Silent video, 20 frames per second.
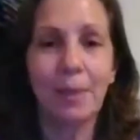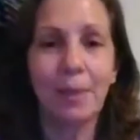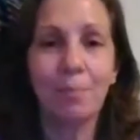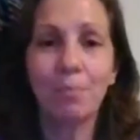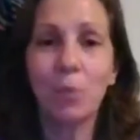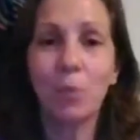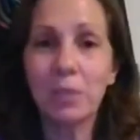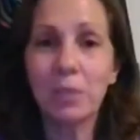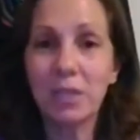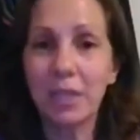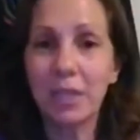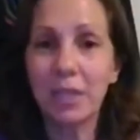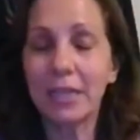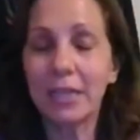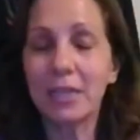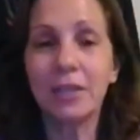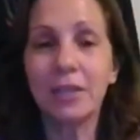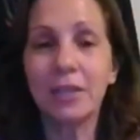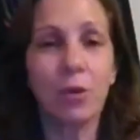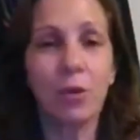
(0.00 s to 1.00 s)
Most
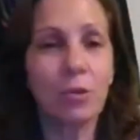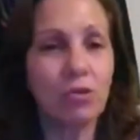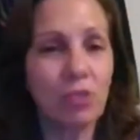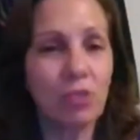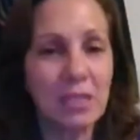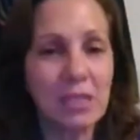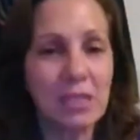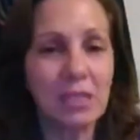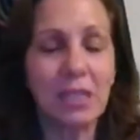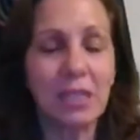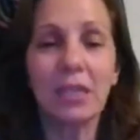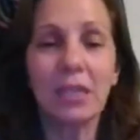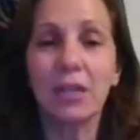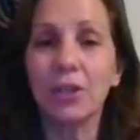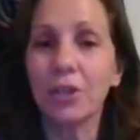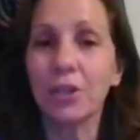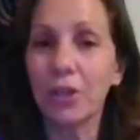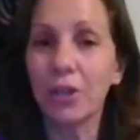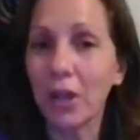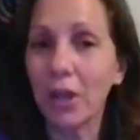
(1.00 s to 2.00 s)
likely they were just sending
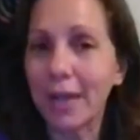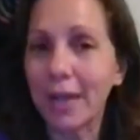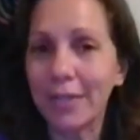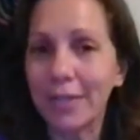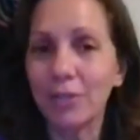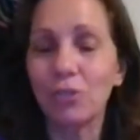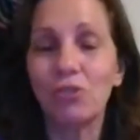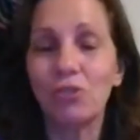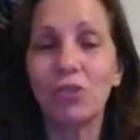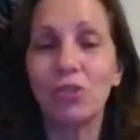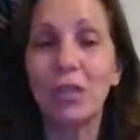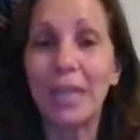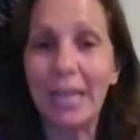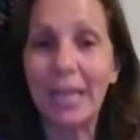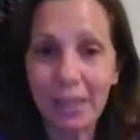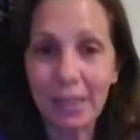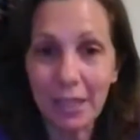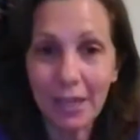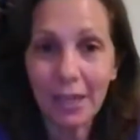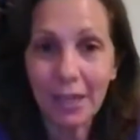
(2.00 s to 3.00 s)
a little energy
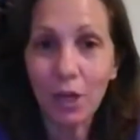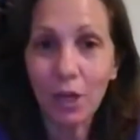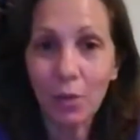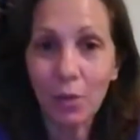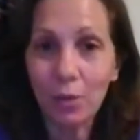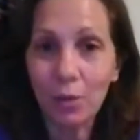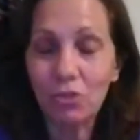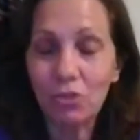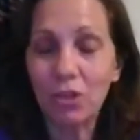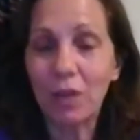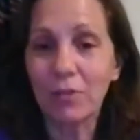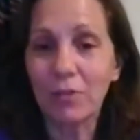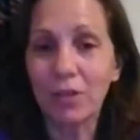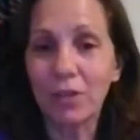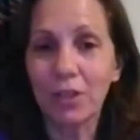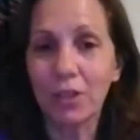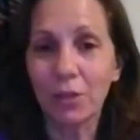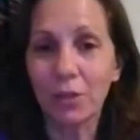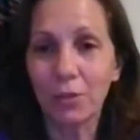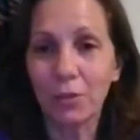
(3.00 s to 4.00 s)
in there, which gave it a
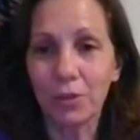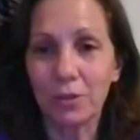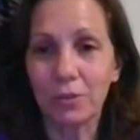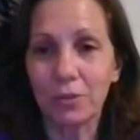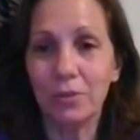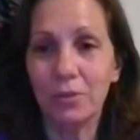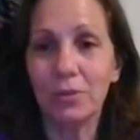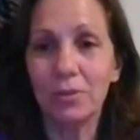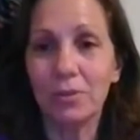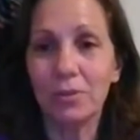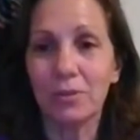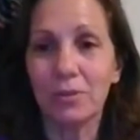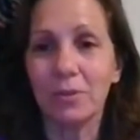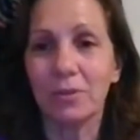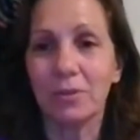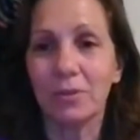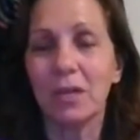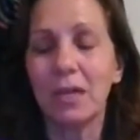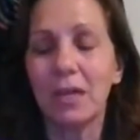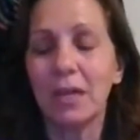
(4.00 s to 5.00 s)
little more,
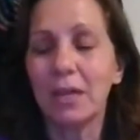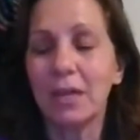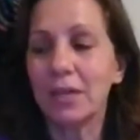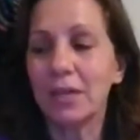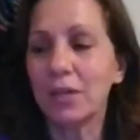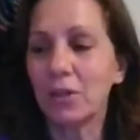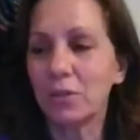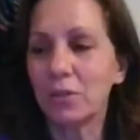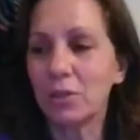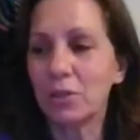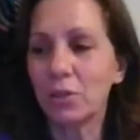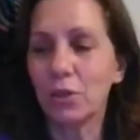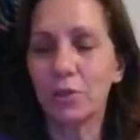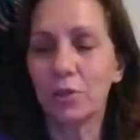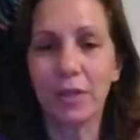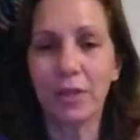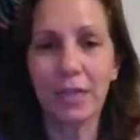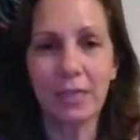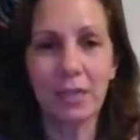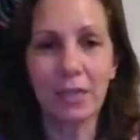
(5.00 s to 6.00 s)
you know, it's sort of
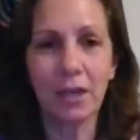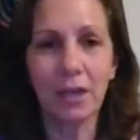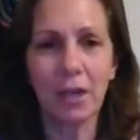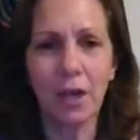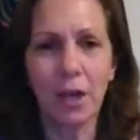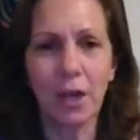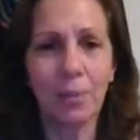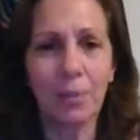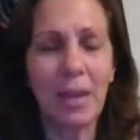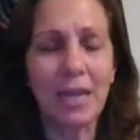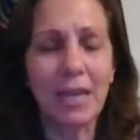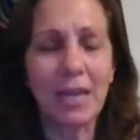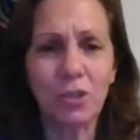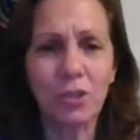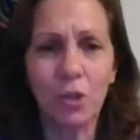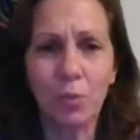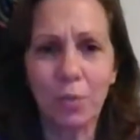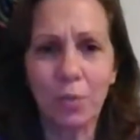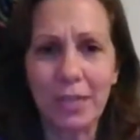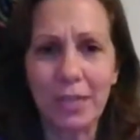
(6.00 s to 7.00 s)
like um,
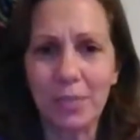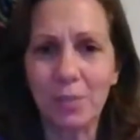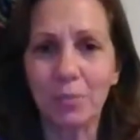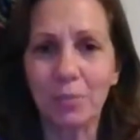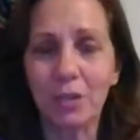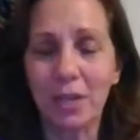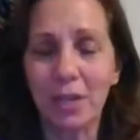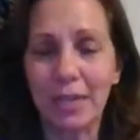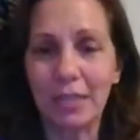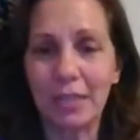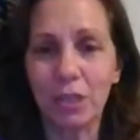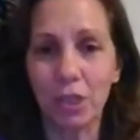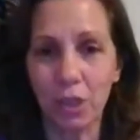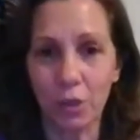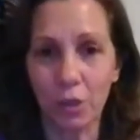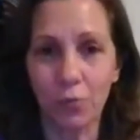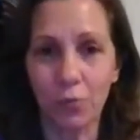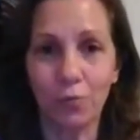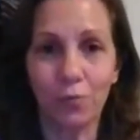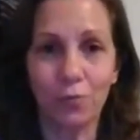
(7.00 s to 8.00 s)
ectoplasm kind
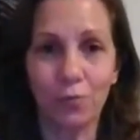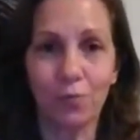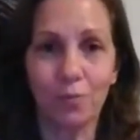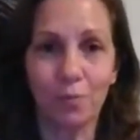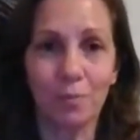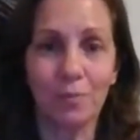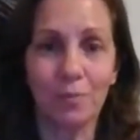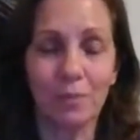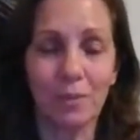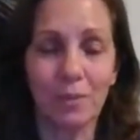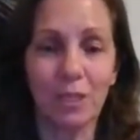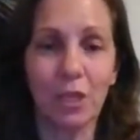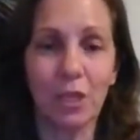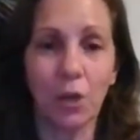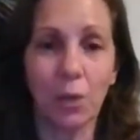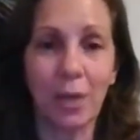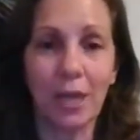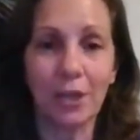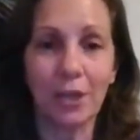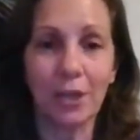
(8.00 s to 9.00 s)
of, you
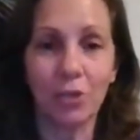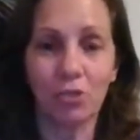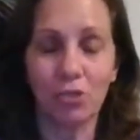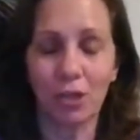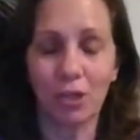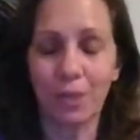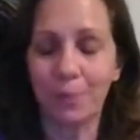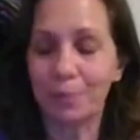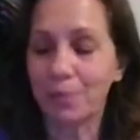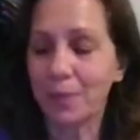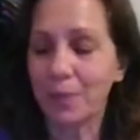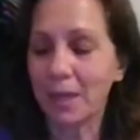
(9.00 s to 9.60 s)
know, energy.